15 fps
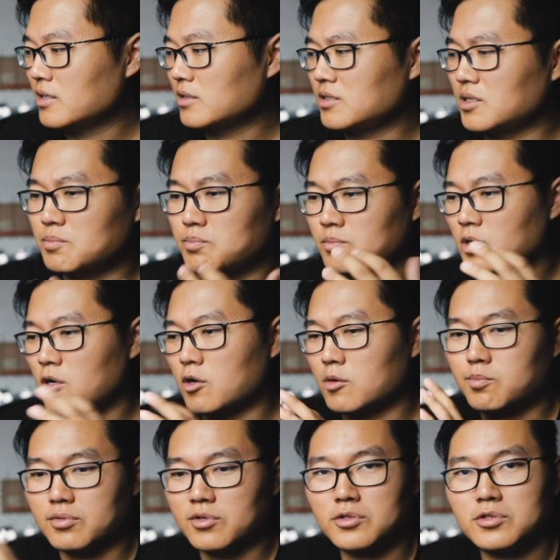The
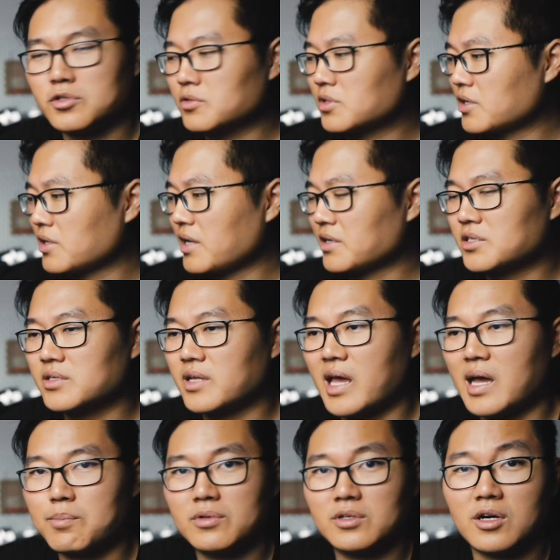whole Bluetooth connection
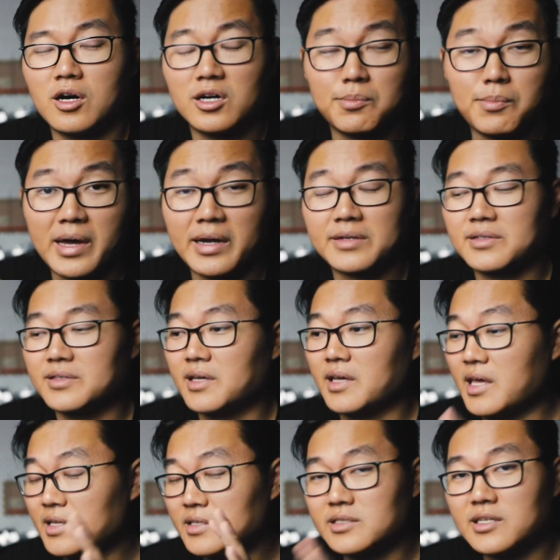happened automatically
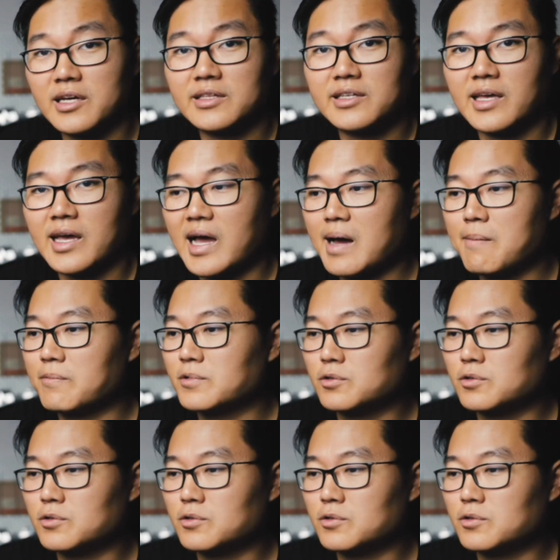inside the app,